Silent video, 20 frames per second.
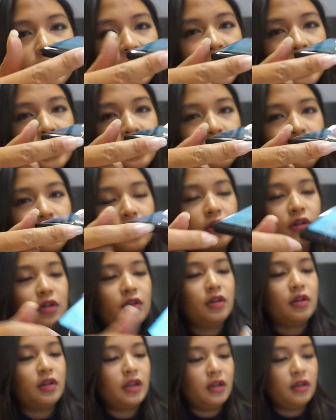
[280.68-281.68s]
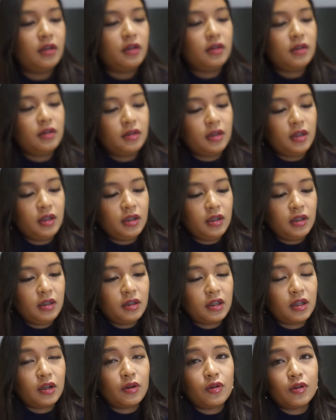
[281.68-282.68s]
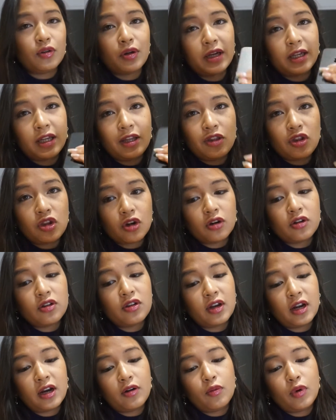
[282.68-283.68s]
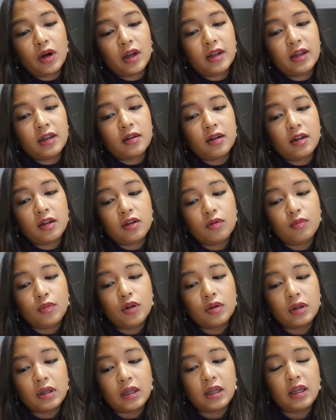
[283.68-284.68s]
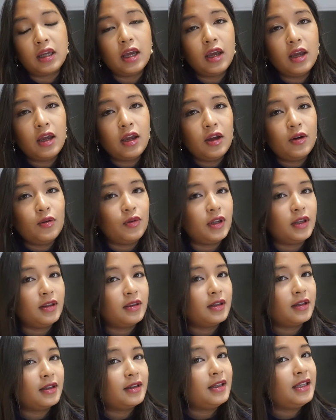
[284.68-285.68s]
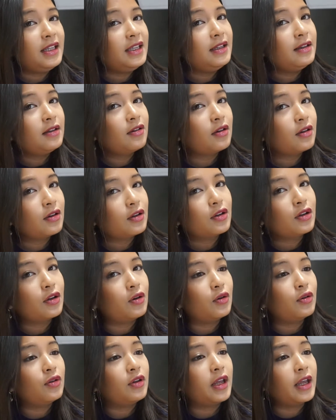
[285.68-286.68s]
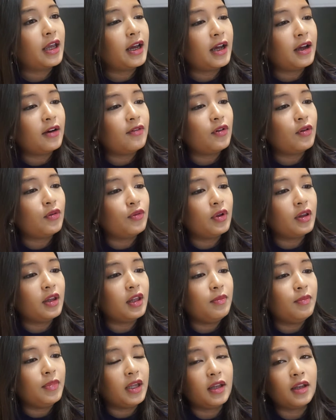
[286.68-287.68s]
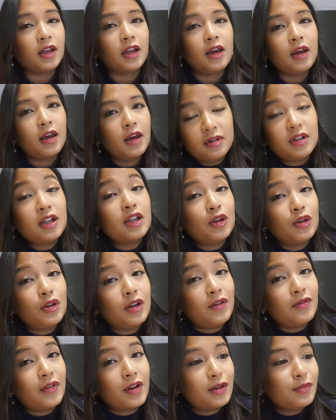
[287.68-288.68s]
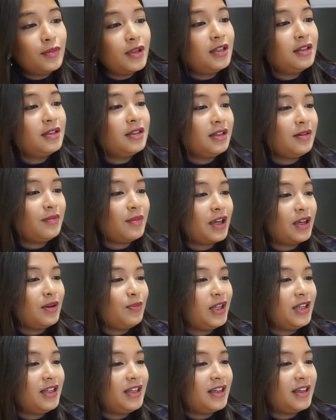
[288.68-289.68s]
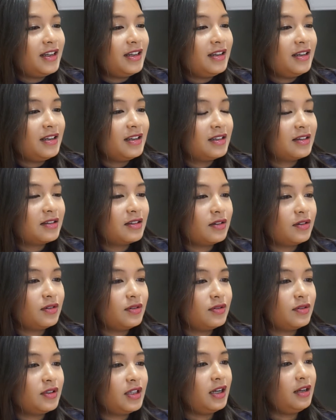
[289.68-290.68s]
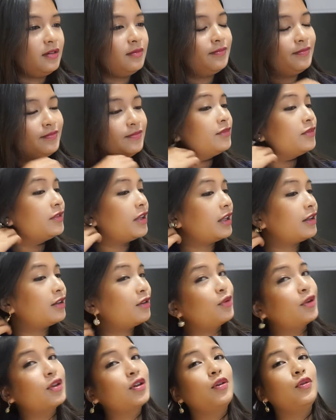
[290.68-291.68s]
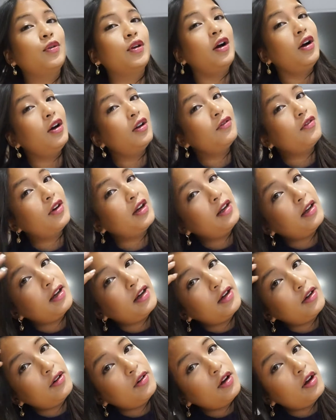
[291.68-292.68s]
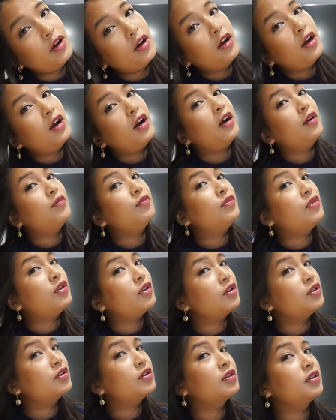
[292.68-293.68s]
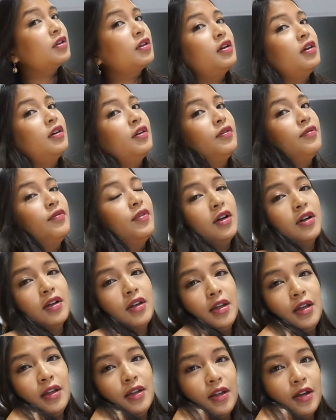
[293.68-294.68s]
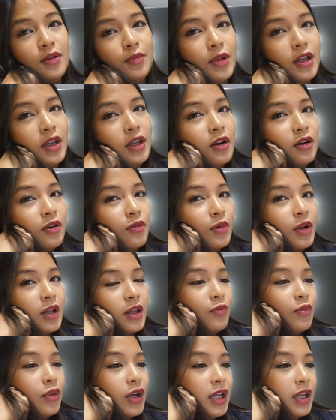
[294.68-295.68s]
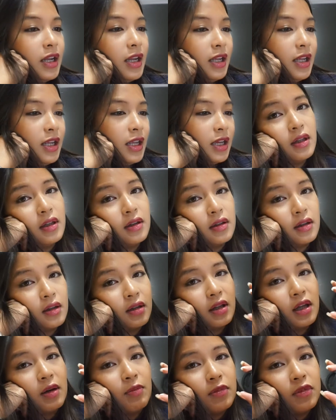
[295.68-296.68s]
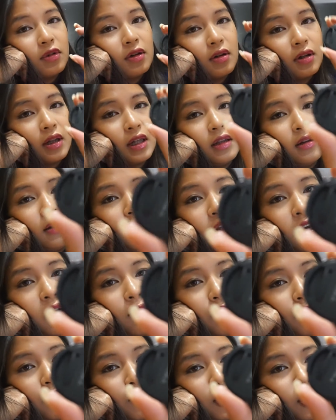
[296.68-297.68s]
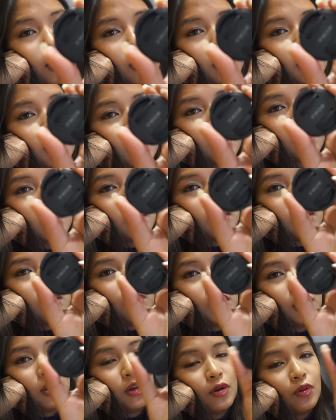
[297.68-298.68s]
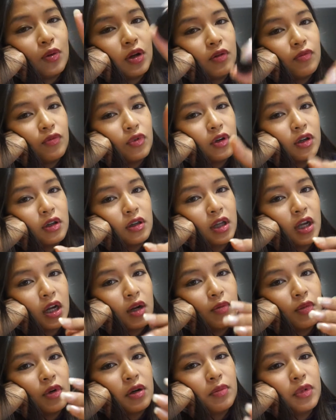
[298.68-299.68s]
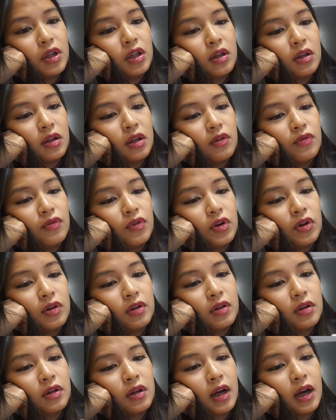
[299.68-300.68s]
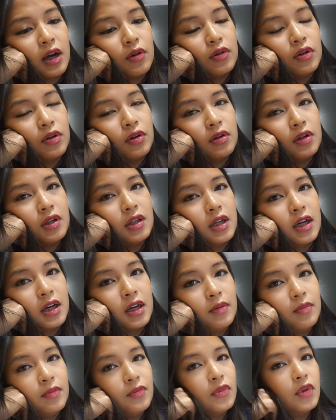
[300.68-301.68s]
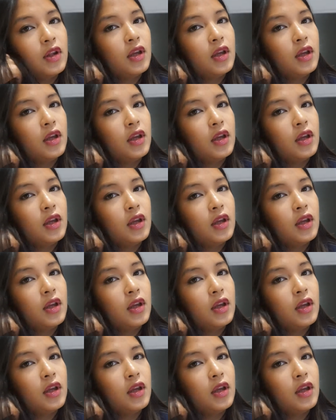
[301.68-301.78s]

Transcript: extra thing, and also I can charge now while listening to music with these, so they have really been a good investment in my opinion. So yeah, that's what's going on right now. I'm just vlogging a little bit here while I'm waiting. This lens cap from Sony is a little bit annoying for this camera because it falls out all the time.